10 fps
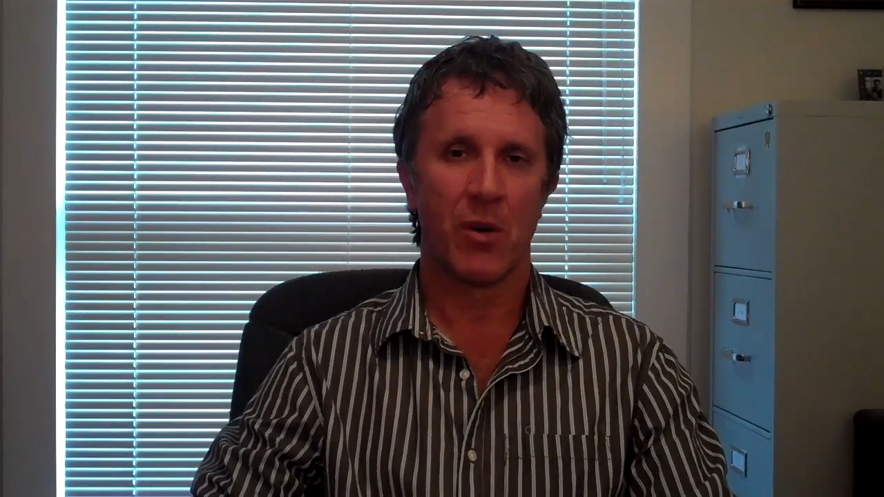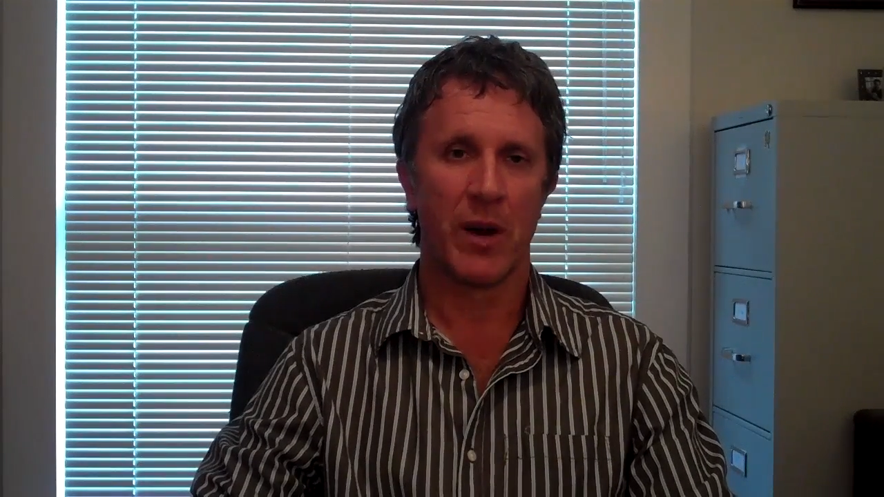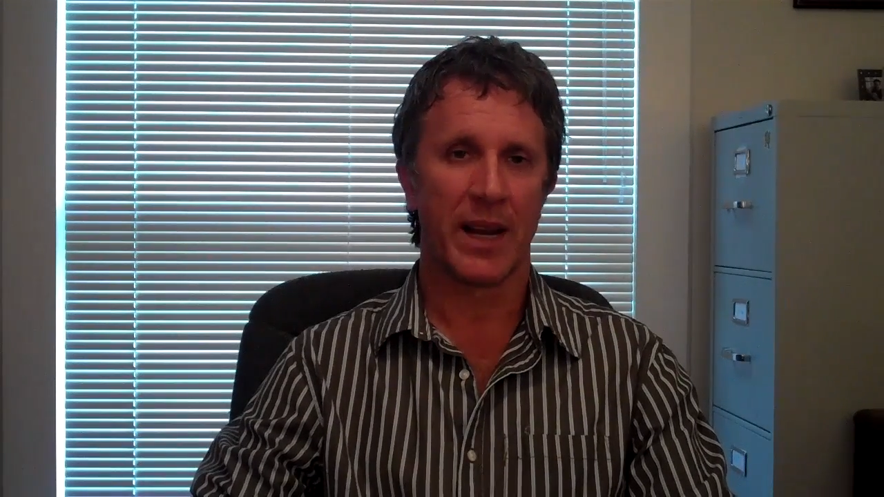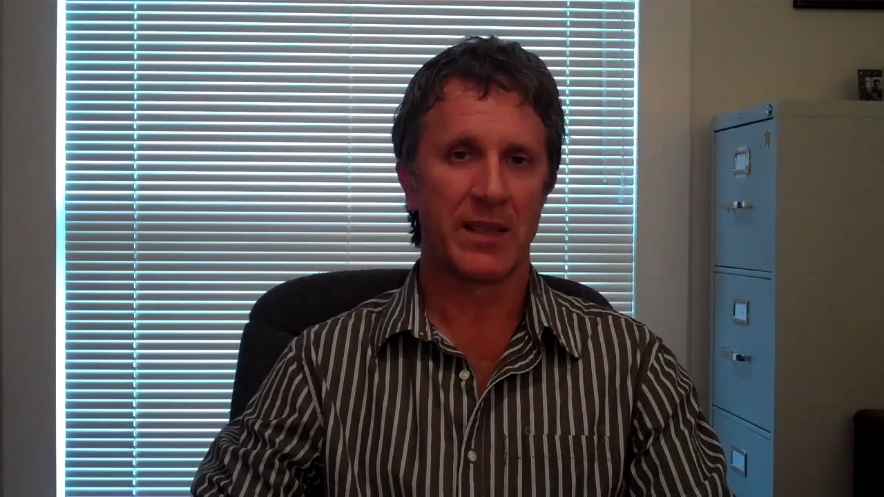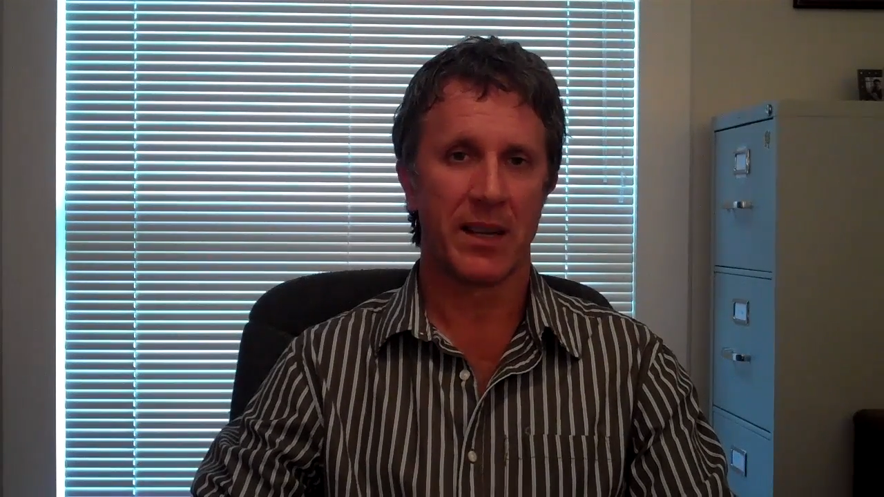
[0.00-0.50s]

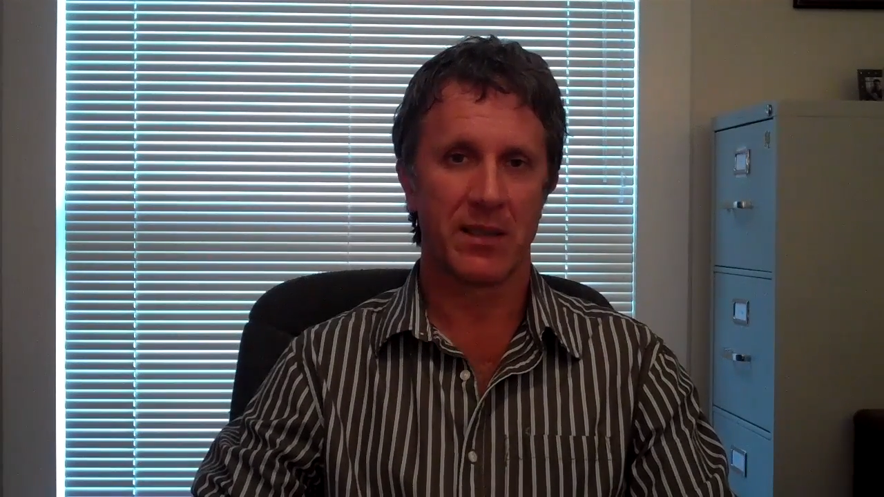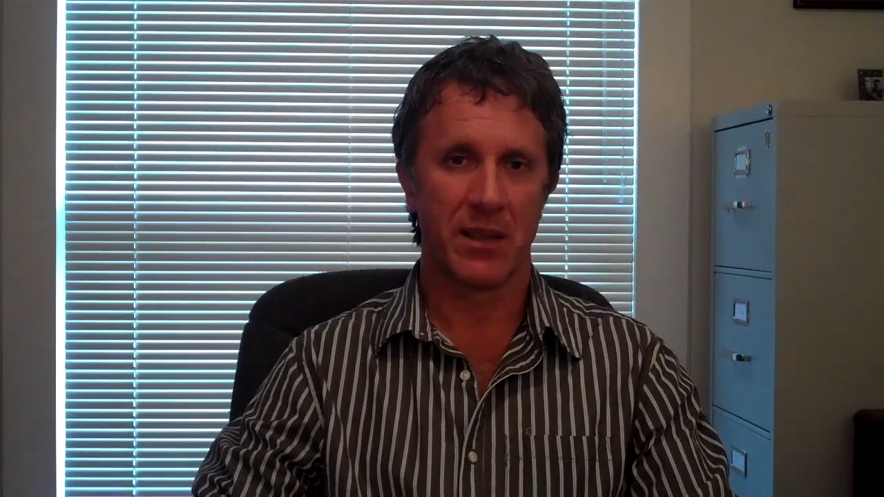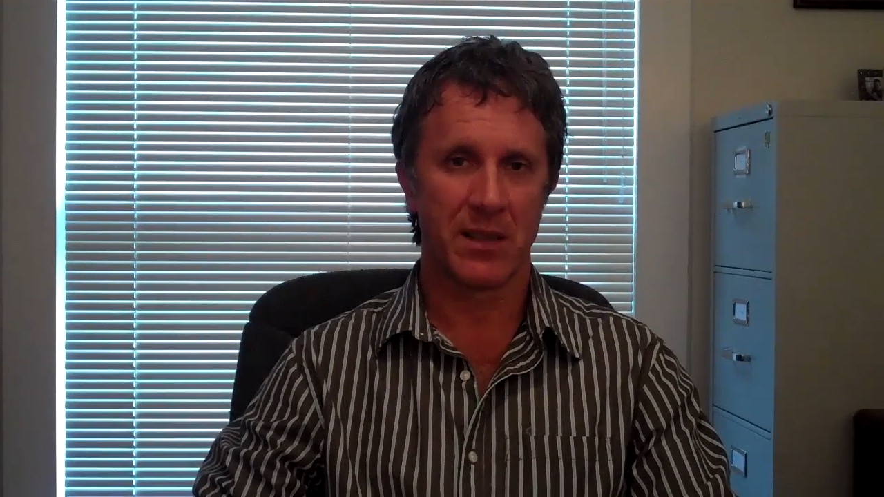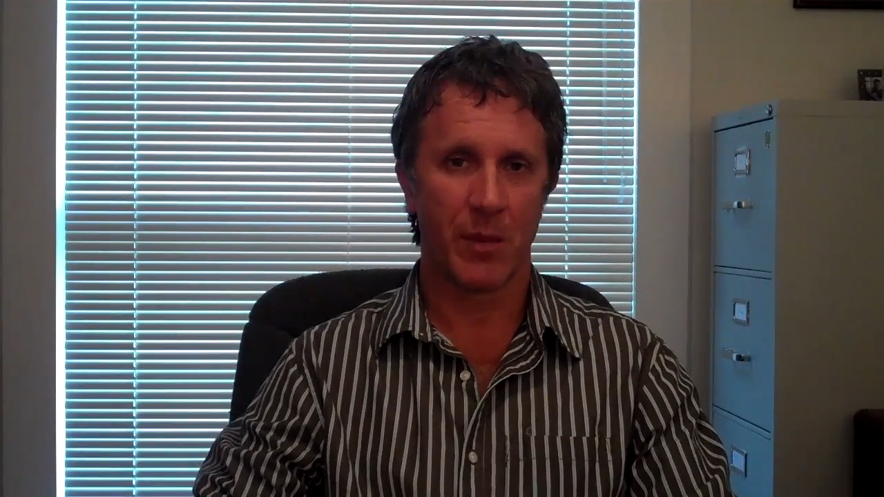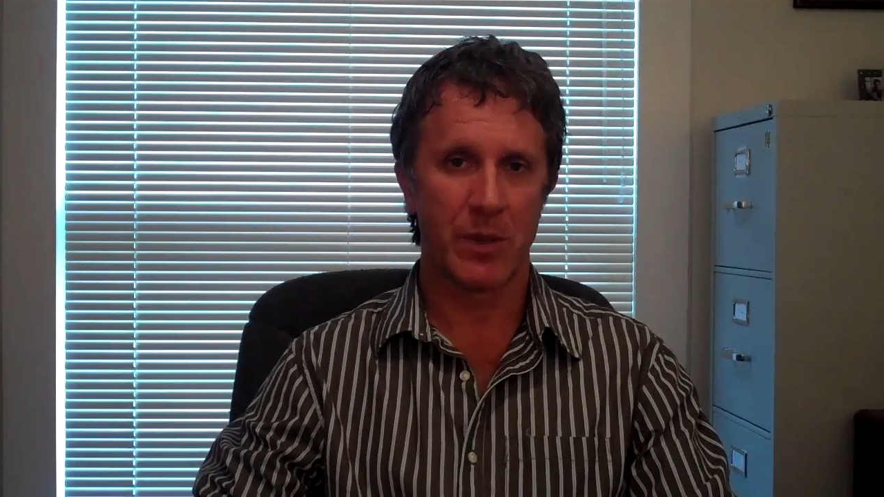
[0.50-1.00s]
or excess
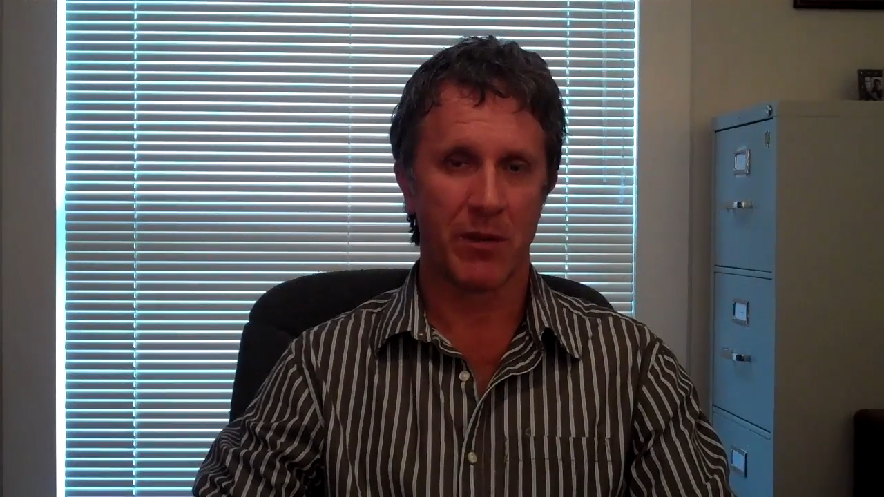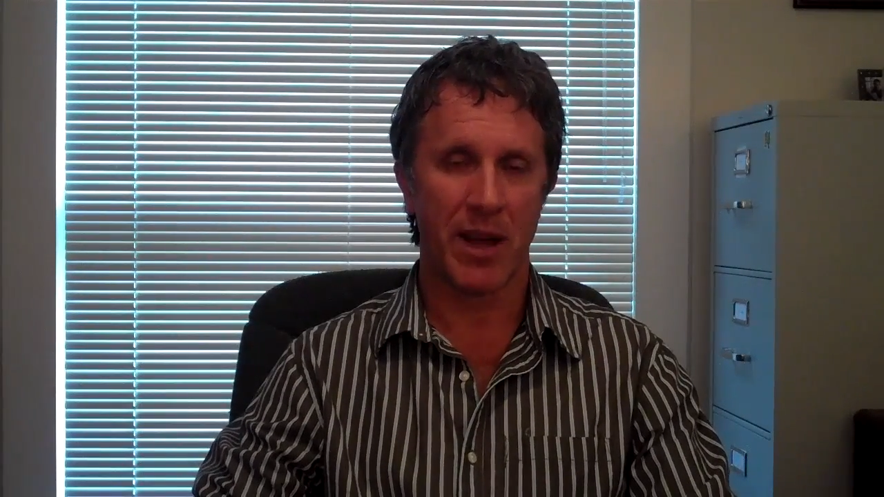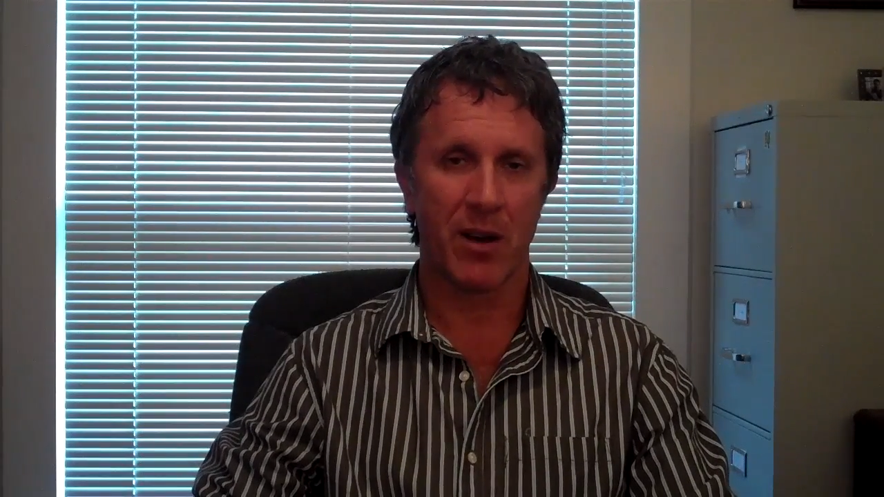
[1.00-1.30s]
consumption of